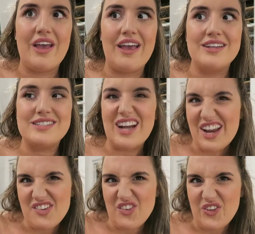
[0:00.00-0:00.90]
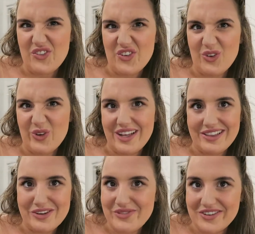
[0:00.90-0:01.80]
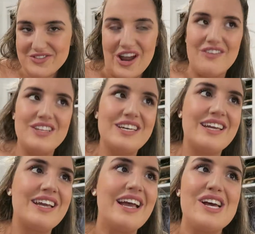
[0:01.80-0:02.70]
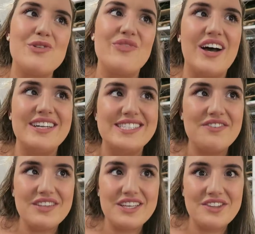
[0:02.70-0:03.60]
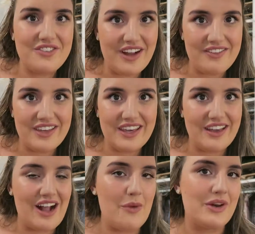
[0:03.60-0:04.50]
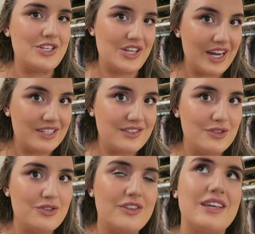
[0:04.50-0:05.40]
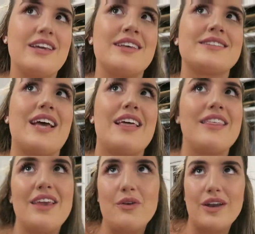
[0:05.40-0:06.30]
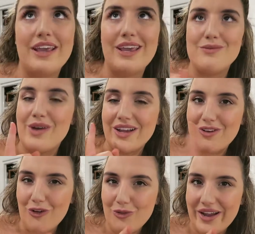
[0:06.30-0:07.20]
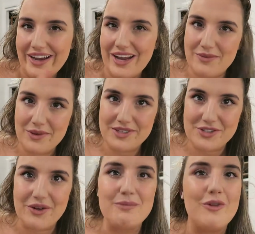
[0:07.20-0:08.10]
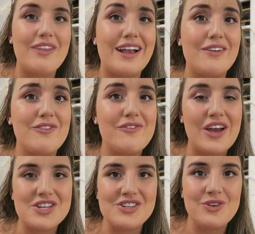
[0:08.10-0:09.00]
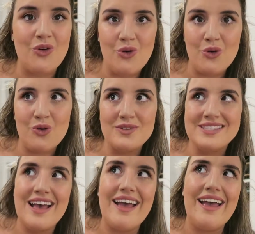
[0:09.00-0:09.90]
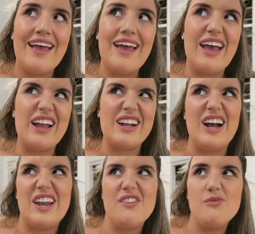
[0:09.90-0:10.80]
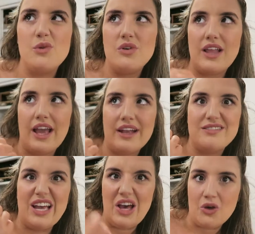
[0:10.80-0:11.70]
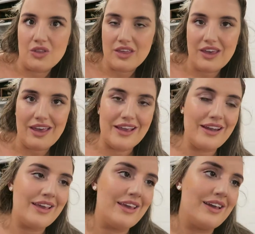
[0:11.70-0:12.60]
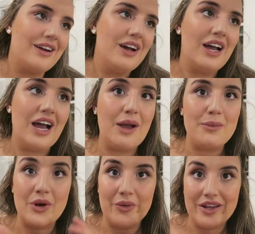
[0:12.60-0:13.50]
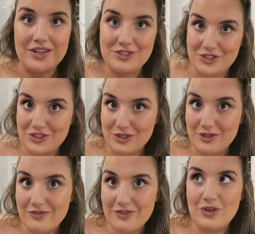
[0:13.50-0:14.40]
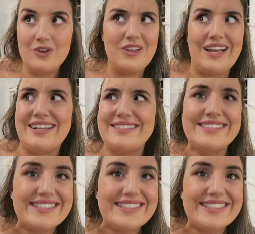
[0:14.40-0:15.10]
and kind of overall a little bit of traveling, but definitely throughout the year I want to change a little things. I think when I hit my goal weight, I'm going to be doing more like fashion hauls and kind of more like healthy eating. I'm going to Europe for like